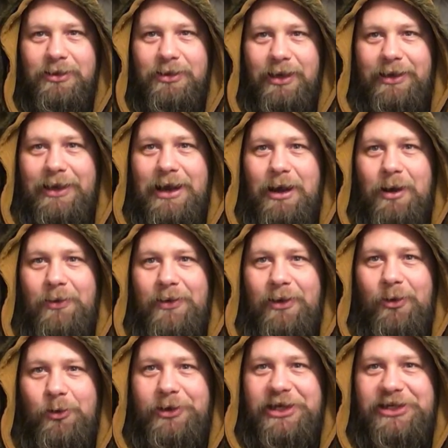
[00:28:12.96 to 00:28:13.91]
And now
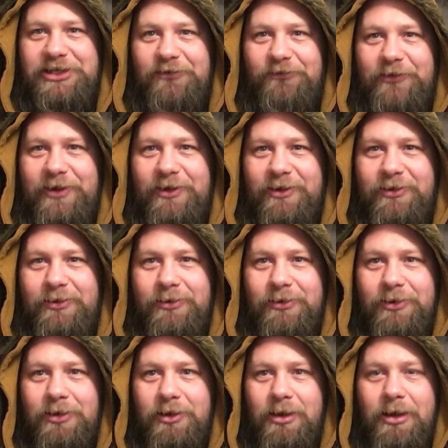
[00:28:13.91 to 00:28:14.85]
that Loki is defeated,
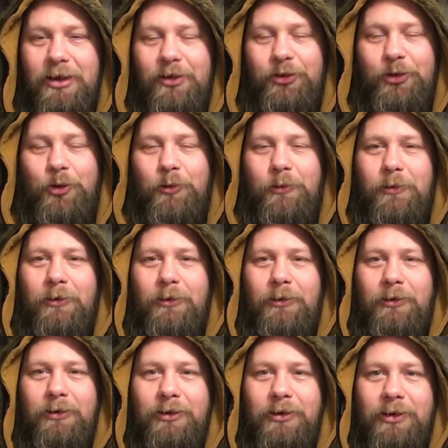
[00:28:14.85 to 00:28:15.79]

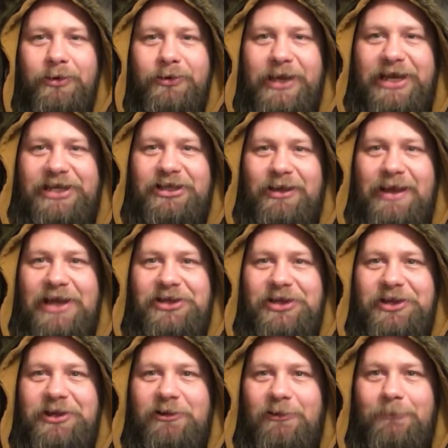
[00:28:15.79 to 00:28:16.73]
Thor takes the last
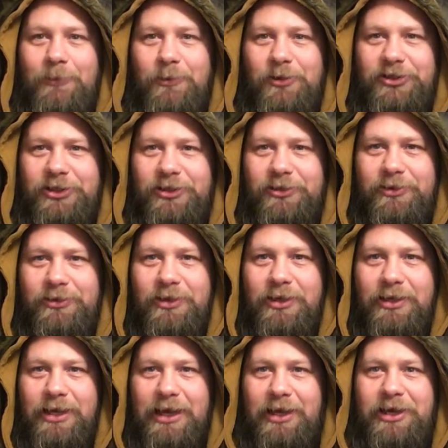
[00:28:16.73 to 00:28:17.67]
healing potion
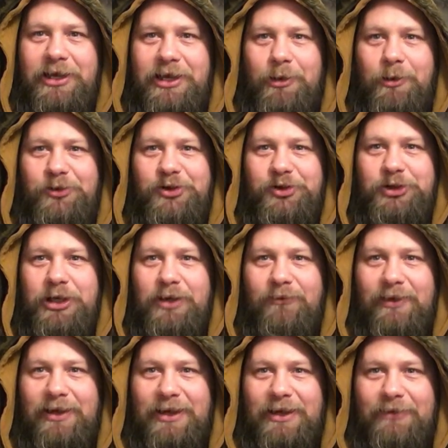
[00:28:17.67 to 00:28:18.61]
and heals the Tree of
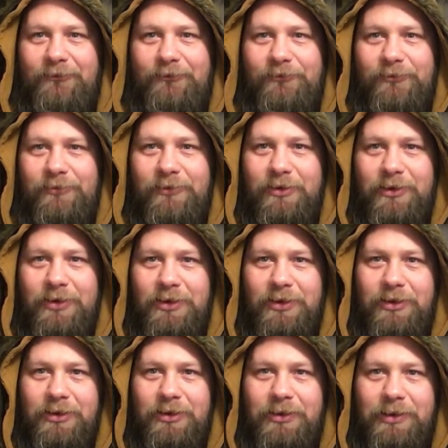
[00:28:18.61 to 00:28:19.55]
Life,
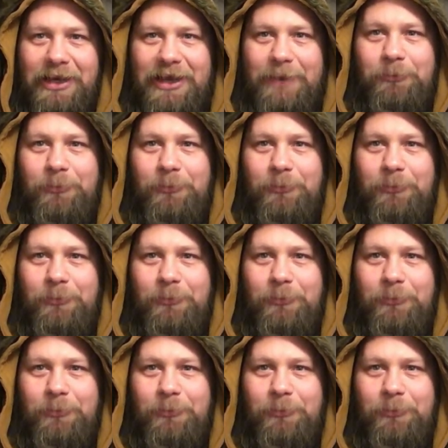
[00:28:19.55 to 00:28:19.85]
in the